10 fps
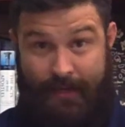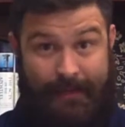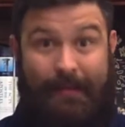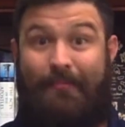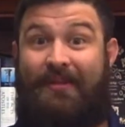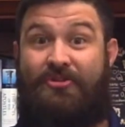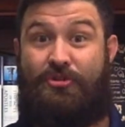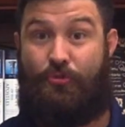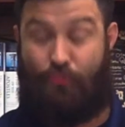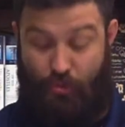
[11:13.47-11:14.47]
it means
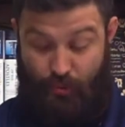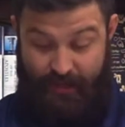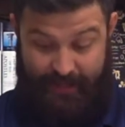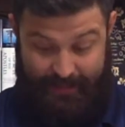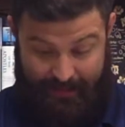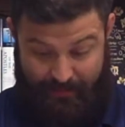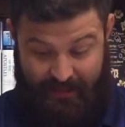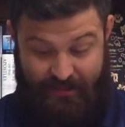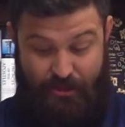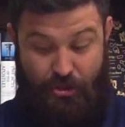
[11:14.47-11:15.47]
to ruin, it
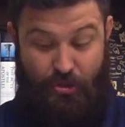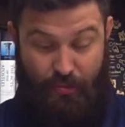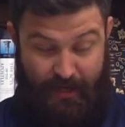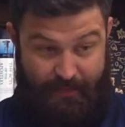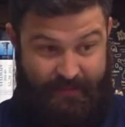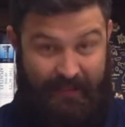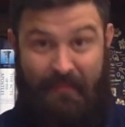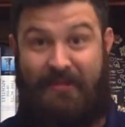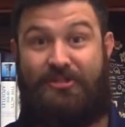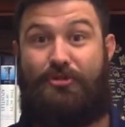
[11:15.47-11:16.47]
means to corrupt, it
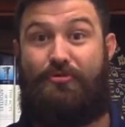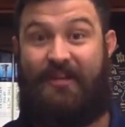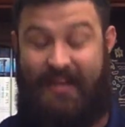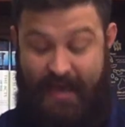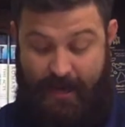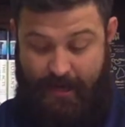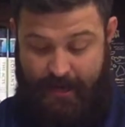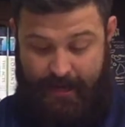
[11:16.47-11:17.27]
means to decay.